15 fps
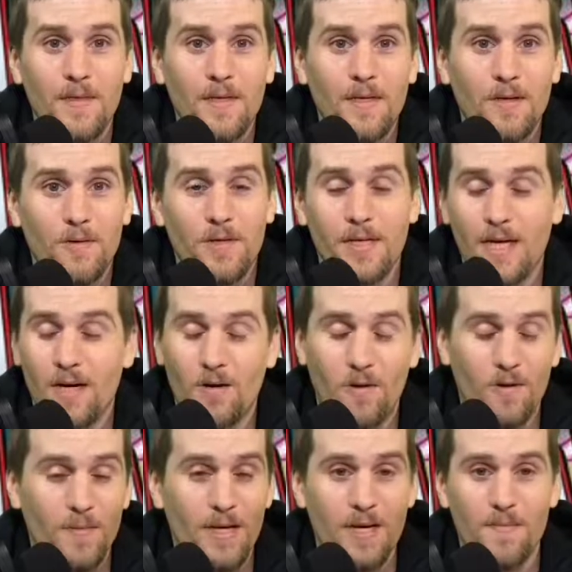Or you can get a
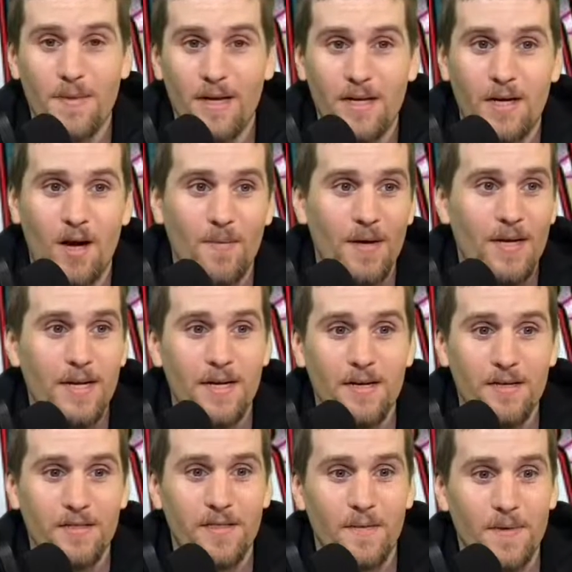hold of me here, make a comment
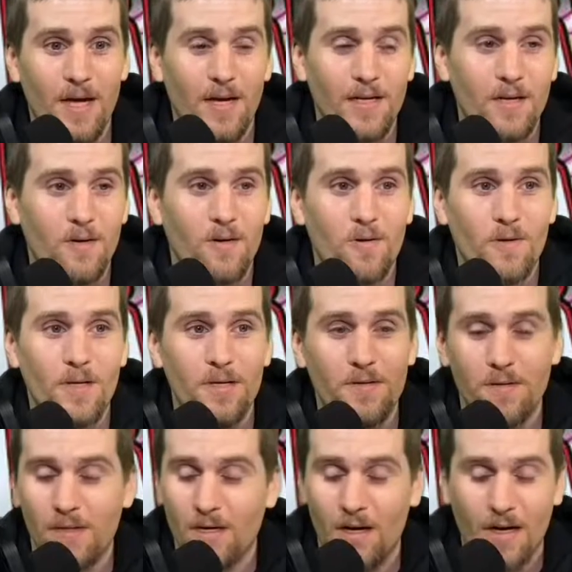here, tell me how to get a hold of you,
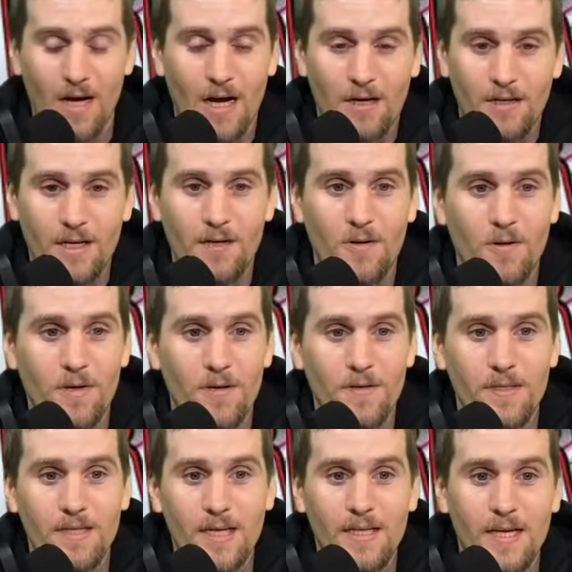and I'll get a hold of you
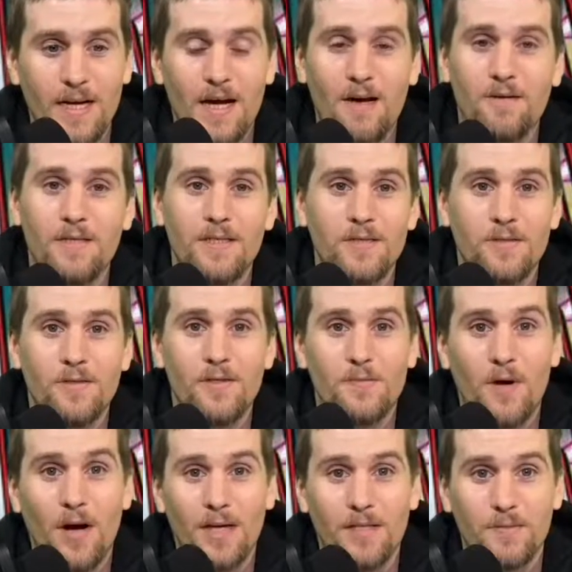and send that out as soon as
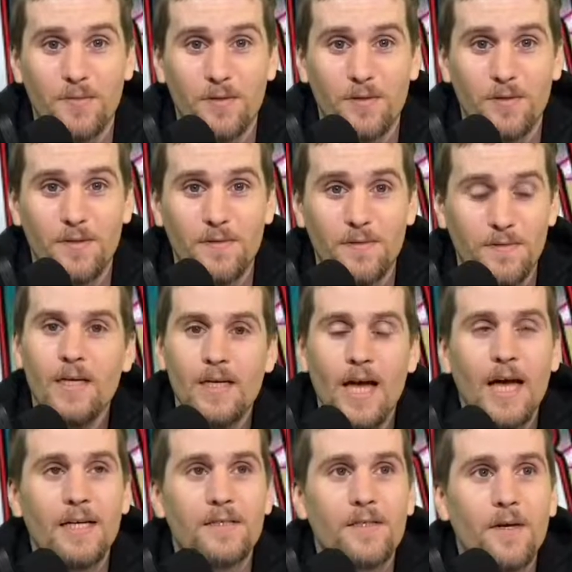possible.
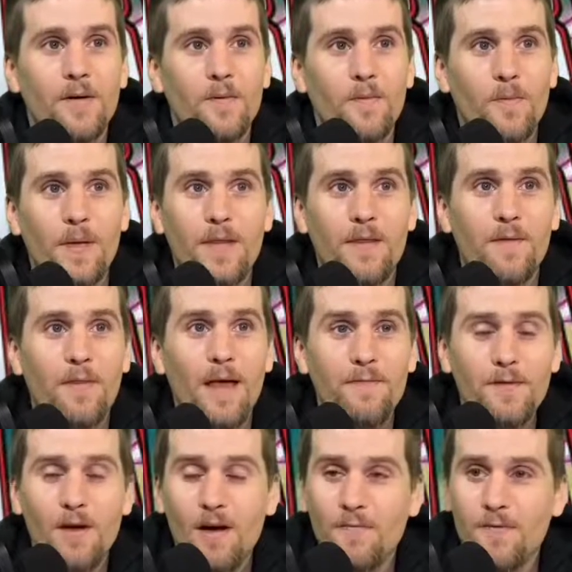Yeah, so we
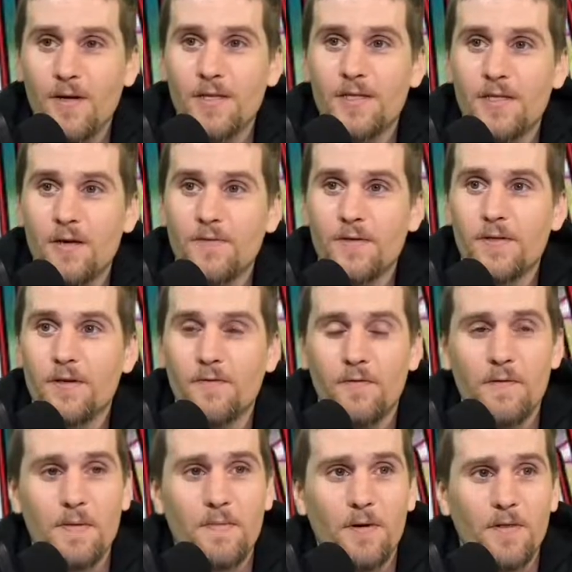left off on Silver Surfer
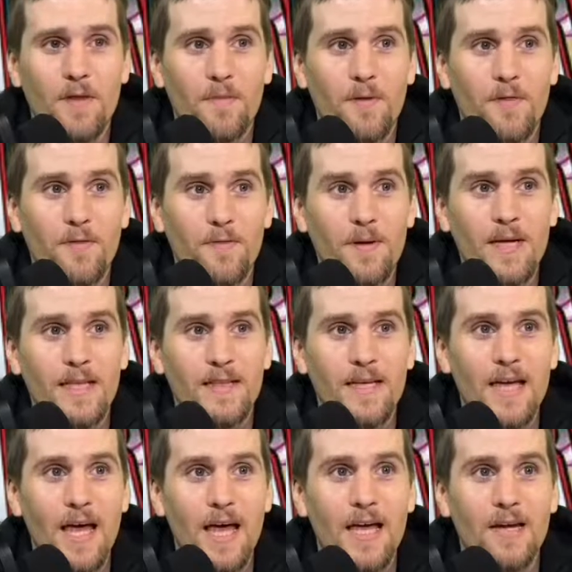Rebirth number 3 at the
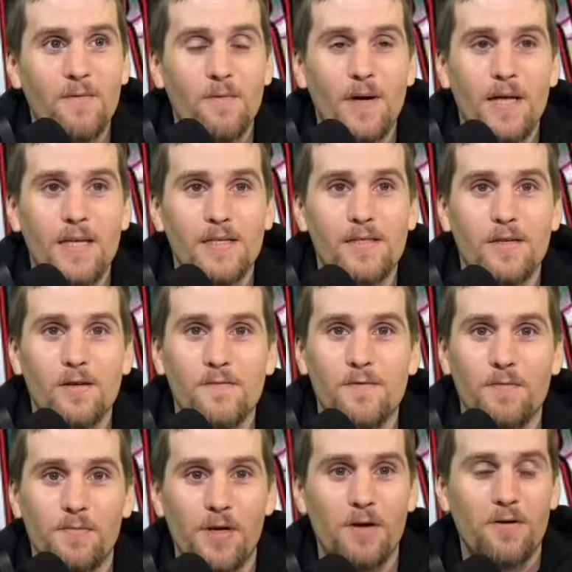end when Surfer
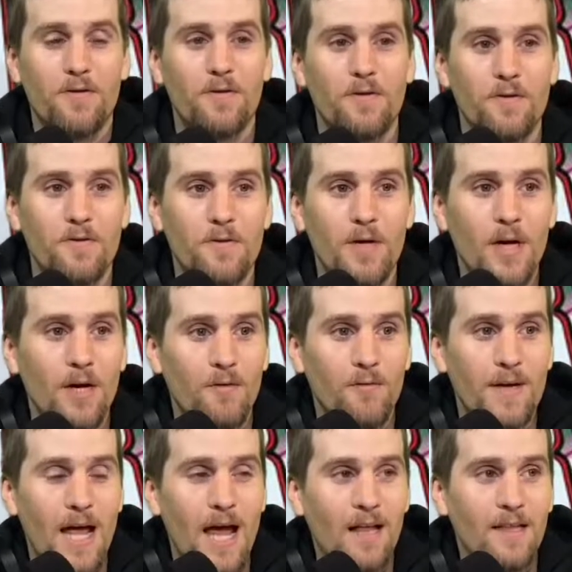broke through
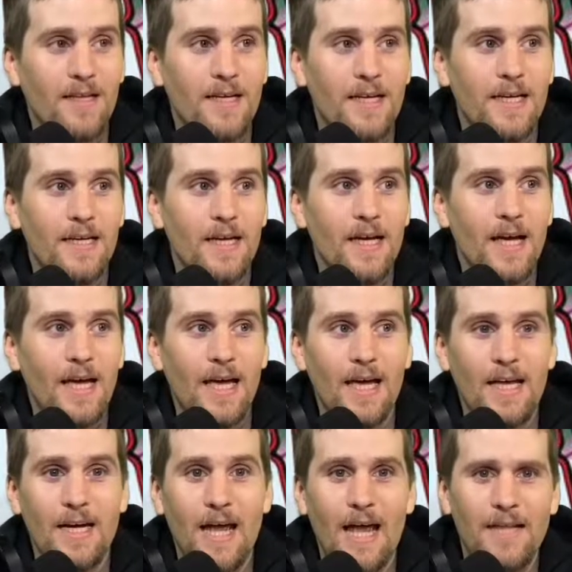reality
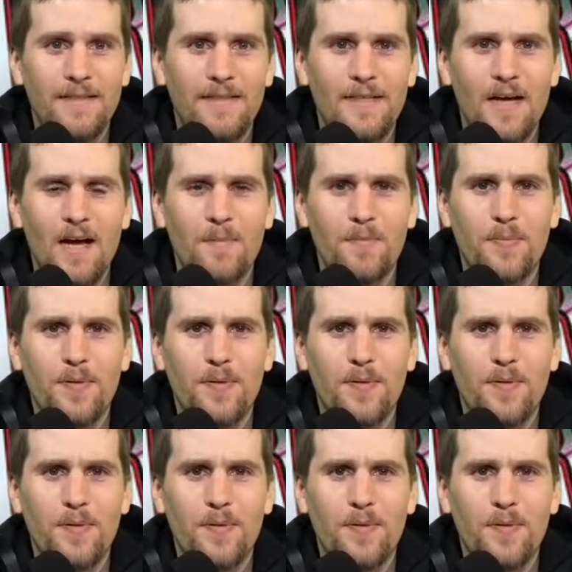and ended up